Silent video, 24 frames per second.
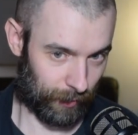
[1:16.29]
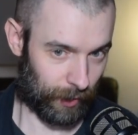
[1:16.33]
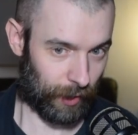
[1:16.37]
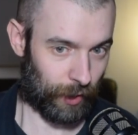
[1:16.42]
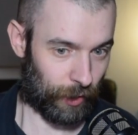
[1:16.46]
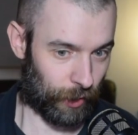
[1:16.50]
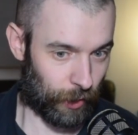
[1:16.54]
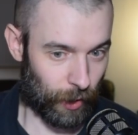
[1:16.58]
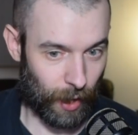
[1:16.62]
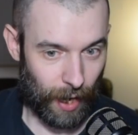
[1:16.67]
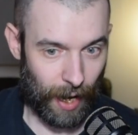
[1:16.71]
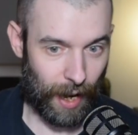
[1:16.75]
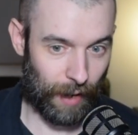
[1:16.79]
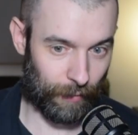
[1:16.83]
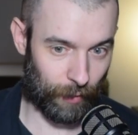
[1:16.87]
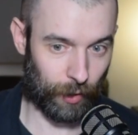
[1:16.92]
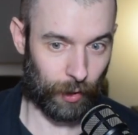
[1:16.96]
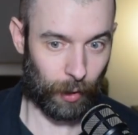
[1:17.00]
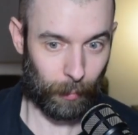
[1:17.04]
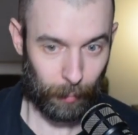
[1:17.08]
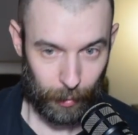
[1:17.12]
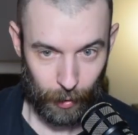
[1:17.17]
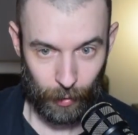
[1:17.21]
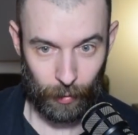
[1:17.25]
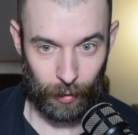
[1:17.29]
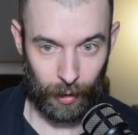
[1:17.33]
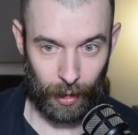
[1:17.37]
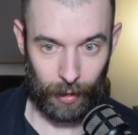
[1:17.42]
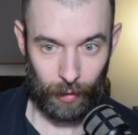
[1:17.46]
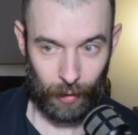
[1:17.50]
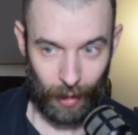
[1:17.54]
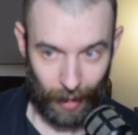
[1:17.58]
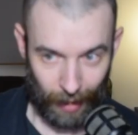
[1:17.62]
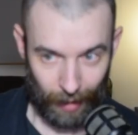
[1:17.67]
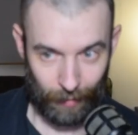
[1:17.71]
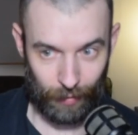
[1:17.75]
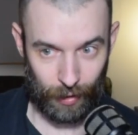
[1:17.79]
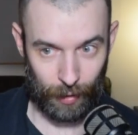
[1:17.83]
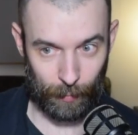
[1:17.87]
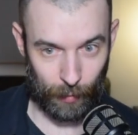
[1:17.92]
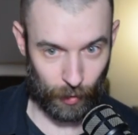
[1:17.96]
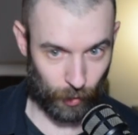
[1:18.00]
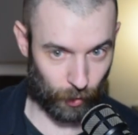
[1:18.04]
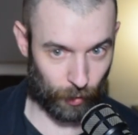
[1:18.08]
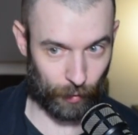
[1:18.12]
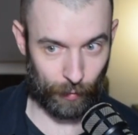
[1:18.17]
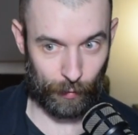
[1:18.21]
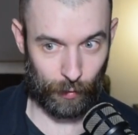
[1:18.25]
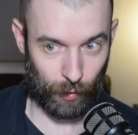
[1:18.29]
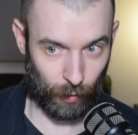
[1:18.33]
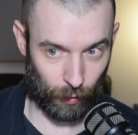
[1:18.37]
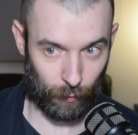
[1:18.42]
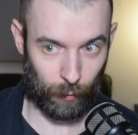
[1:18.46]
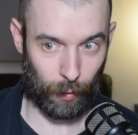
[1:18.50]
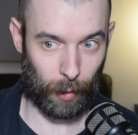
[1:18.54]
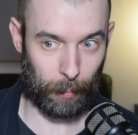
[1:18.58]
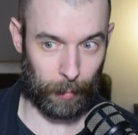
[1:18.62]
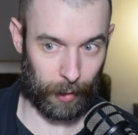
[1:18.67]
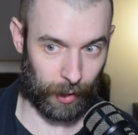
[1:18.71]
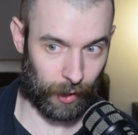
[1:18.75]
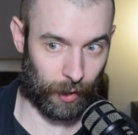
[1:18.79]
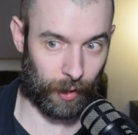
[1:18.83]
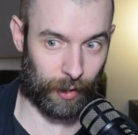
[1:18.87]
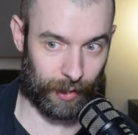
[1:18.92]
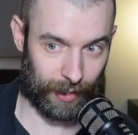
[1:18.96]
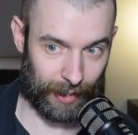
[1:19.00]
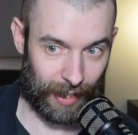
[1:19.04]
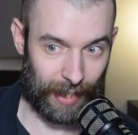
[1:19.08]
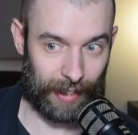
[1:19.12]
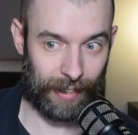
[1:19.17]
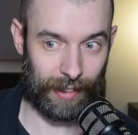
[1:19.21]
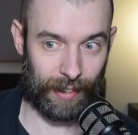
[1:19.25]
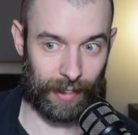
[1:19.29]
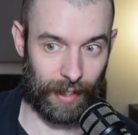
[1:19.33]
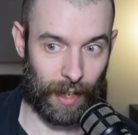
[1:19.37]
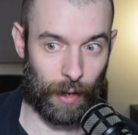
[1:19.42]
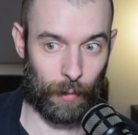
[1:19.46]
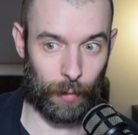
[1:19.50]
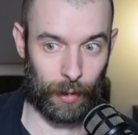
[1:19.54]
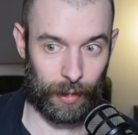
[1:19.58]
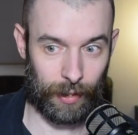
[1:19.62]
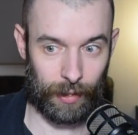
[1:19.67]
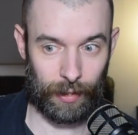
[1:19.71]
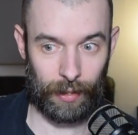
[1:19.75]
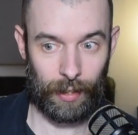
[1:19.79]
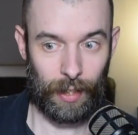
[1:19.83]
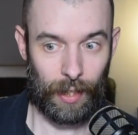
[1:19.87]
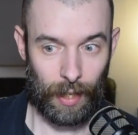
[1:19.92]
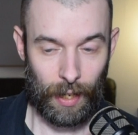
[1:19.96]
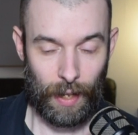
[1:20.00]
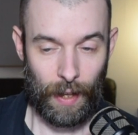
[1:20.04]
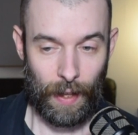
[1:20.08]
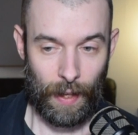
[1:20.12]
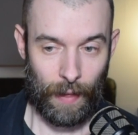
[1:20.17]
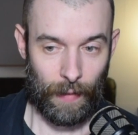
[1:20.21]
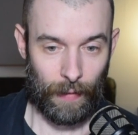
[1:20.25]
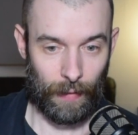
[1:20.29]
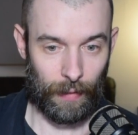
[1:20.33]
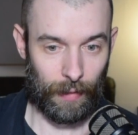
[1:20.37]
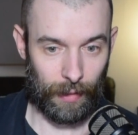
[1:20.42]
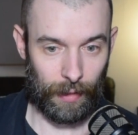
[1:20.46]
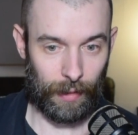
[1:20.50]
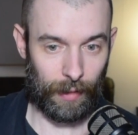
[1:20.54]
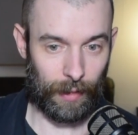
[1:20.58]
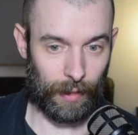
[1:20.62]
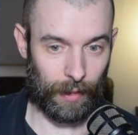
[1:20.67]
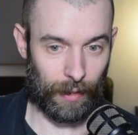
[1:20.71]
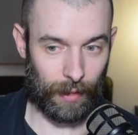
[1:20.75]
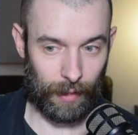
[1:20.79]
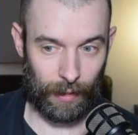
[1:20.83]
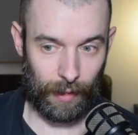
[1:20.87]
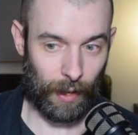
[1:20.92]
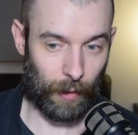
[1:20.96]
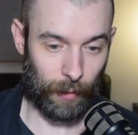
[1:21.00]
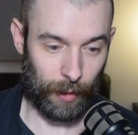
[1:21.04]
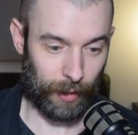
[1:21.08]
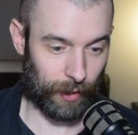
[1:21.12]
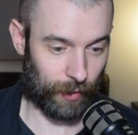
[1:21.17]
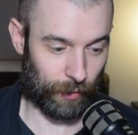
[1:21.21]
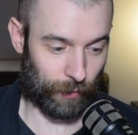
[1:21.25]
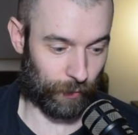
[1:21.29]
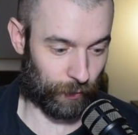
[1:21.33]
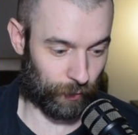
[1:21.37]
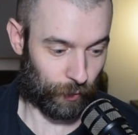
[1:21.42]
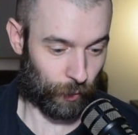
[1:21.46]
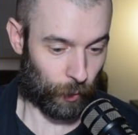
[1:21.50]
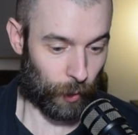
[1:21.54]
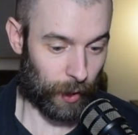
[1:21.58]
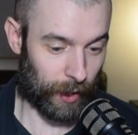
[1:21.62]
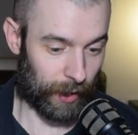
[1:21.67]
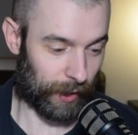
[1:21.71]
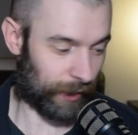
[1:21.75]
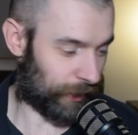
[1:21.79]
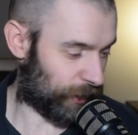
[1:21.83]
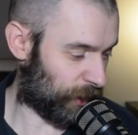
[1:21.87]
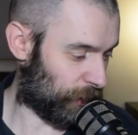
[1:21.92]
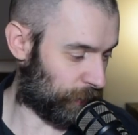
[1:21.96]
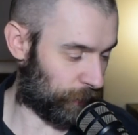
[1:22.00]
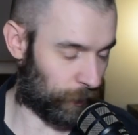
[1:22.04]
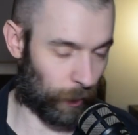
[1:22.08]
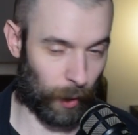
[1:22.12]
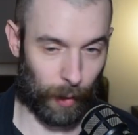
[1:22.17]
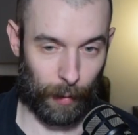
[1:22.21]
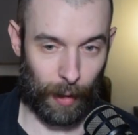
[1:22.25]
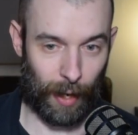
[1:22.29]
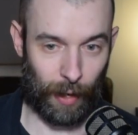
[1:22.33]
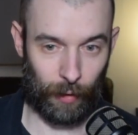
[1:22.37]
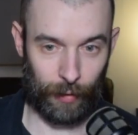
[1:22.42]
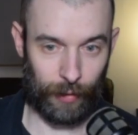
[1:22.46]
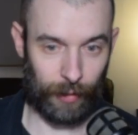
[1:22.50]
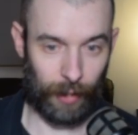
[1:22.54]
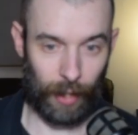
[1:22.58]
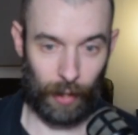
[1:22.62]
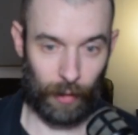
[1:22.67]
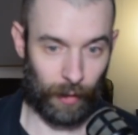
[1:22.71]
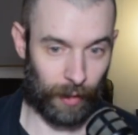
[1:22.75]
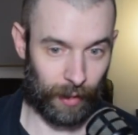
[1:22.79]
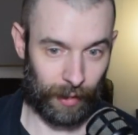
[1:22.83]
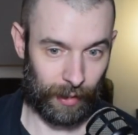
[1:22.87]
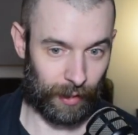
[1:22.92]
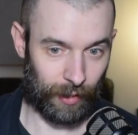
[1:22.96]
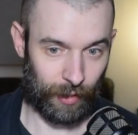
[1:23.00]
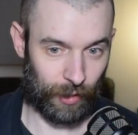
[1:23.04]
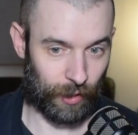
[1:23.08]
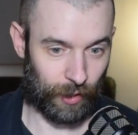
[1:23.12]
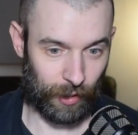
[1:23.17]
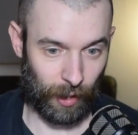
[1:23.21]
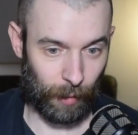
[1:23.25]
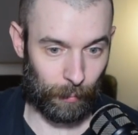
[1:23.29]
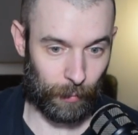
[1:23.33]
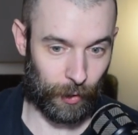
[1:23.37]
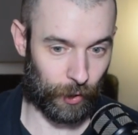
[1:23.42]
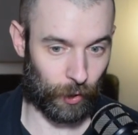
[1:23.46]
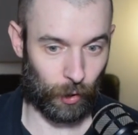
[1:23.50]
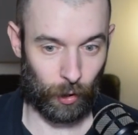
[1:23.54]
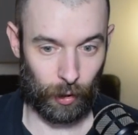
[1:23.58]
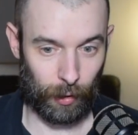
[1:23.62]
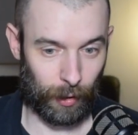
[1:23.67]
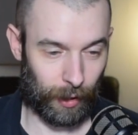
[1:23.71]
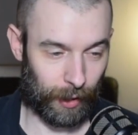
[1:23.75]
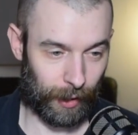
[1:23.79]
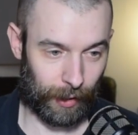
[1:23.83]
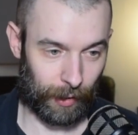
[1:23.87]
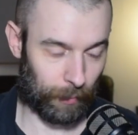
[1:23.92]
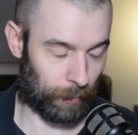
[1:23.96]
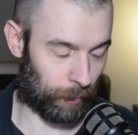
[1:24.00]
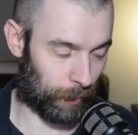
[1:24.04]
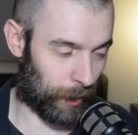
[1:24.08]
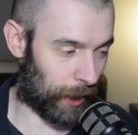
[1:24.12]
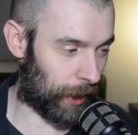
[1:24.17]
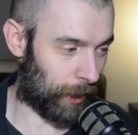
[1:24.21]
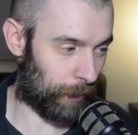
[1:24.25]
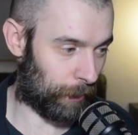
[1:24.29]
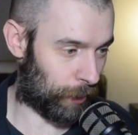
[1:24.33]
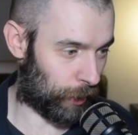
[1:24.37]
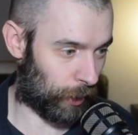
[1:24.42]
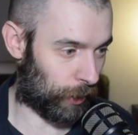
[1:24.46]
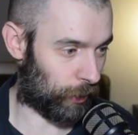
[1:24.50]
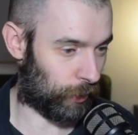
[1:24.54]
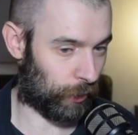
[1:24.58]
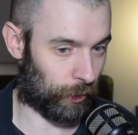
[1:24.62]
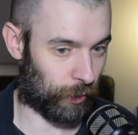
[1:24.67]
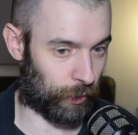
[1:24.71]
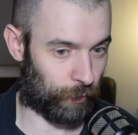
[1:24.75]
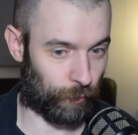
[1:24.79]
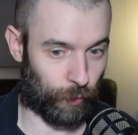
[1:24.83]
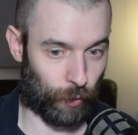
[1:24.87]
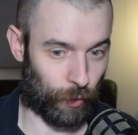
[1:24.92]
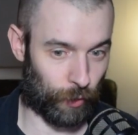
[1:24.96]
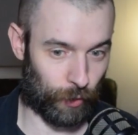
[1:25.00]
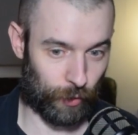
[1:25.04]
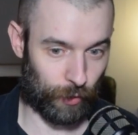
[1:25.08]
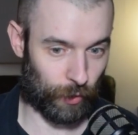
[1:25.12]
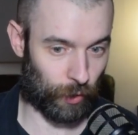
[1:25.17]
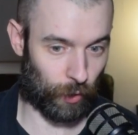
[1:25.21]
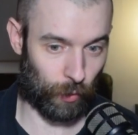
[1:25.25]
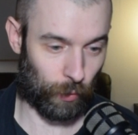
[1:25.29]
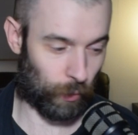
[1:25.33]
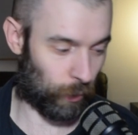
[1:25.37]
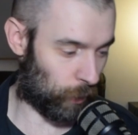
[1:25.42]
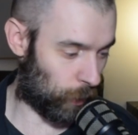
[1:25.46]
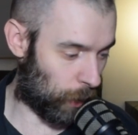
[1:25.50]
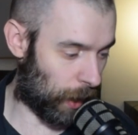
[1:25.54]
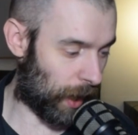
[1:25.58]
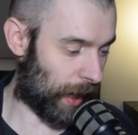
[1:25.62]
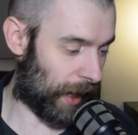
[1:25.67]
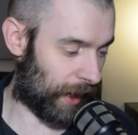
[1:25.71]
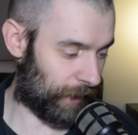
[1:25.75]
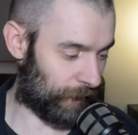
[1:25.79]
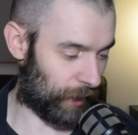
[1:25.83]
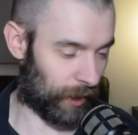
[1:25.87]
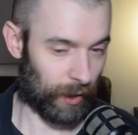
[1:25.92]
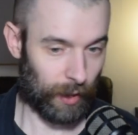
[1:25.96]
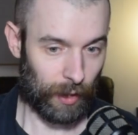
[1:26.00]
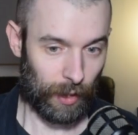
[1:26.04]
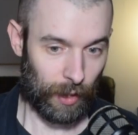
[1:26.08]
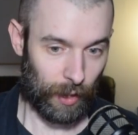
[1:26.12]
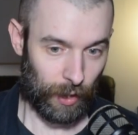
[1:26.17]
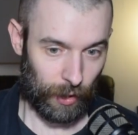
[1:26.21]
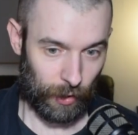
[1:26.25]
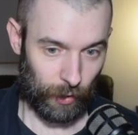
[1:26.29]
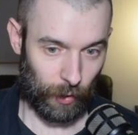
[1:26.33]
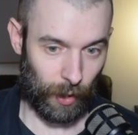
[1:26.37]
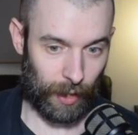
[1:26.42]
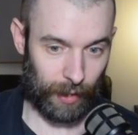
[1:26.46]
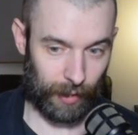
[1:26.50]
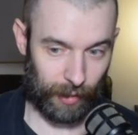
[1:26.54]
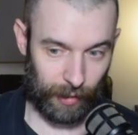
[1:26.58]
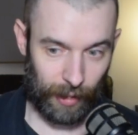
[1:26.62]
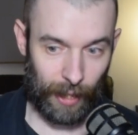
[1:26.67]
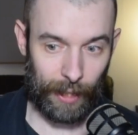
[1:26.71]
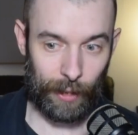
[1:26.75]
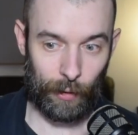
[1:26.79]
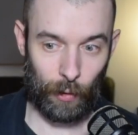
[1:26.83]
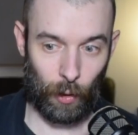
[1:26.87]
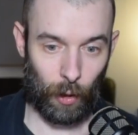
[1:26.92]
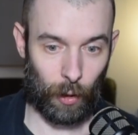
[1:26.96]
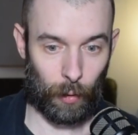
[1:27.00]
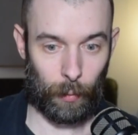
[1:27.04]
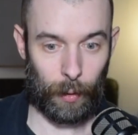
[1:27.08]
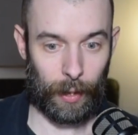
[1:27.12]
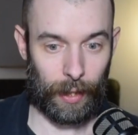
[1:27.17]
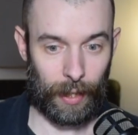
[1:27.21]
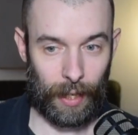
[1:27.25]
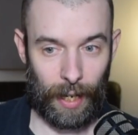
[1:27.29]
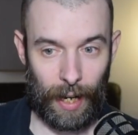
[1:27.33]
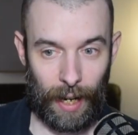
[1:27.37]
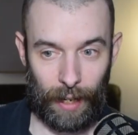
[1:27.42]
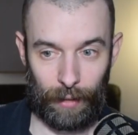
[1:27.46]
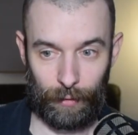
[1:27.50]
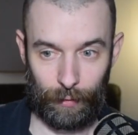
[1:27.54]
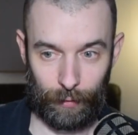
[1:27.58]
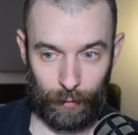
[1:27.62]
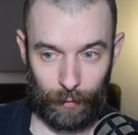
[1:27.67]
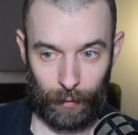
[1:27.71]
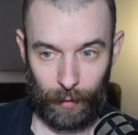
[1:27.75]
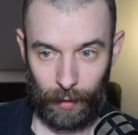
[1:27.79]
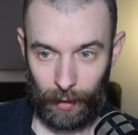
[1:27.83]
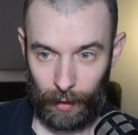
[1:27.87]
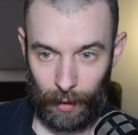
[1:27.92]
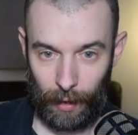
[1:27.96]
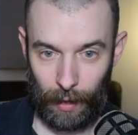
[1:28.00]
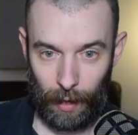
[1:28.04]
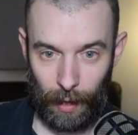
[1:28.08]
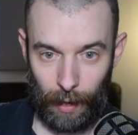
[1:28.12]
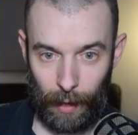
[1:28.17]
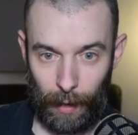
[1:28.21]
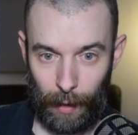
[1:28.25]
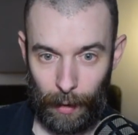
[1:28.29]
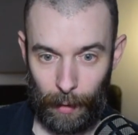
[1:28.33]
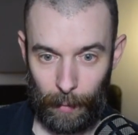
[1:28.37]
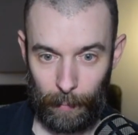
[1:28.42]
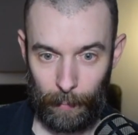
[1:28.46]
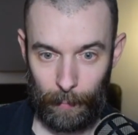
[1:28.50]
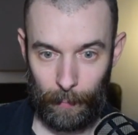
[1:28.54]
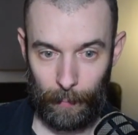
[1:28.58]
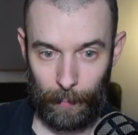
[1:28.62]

you have a computer and you have some sort of software, because yes, there is free software out there and in some sort, let it be Pro Tools first or whatever. So I say you already have a